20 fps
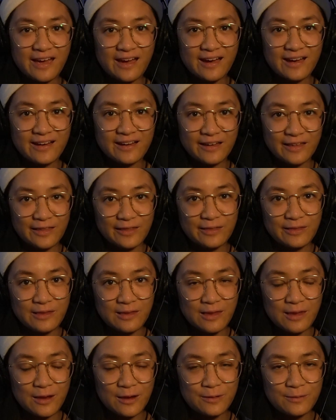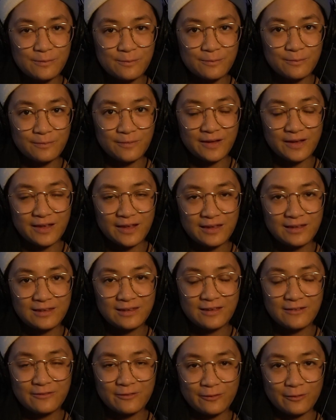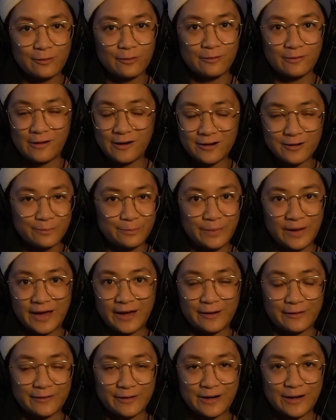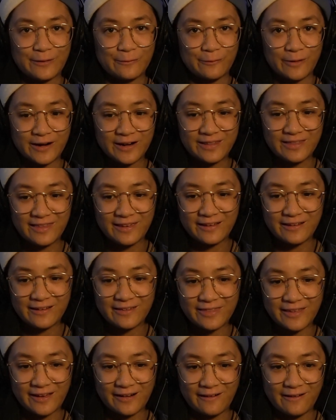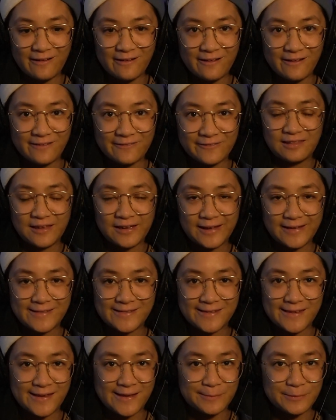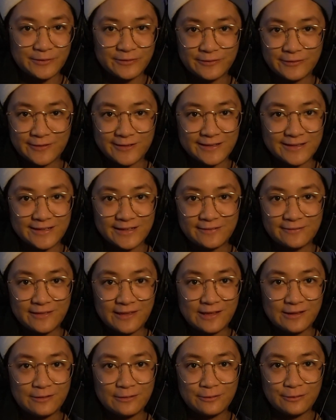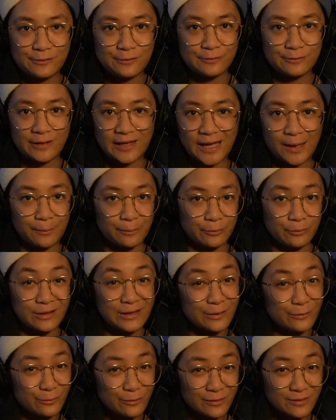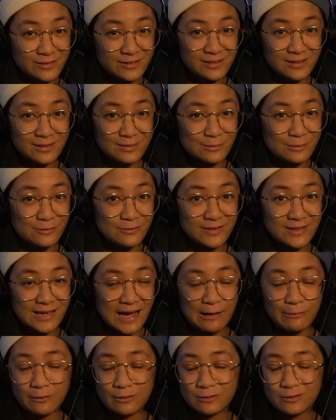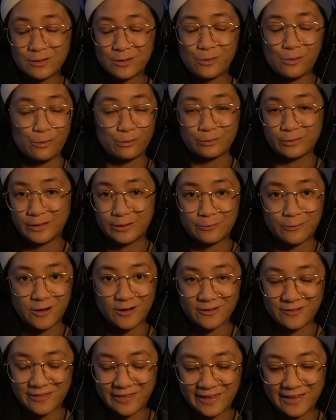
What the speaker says: Yeah, it gives a lot of background. Why did they cut that off? Like I said before, if they do like a prequel to the movie, I would totally watch